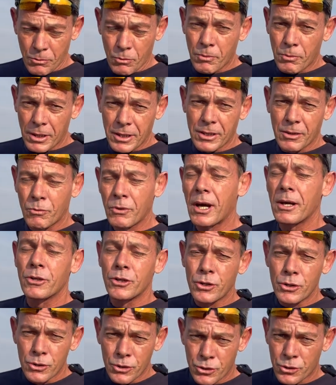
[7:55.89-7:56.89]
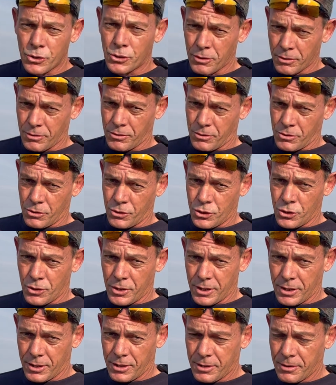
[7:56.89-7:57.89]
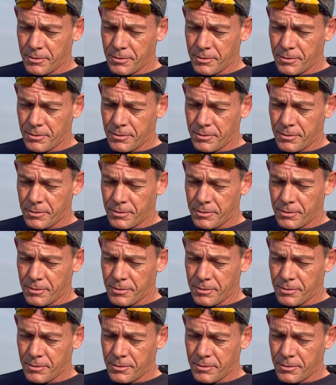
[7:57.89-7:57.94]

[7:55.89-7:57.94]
where I used to shoot it.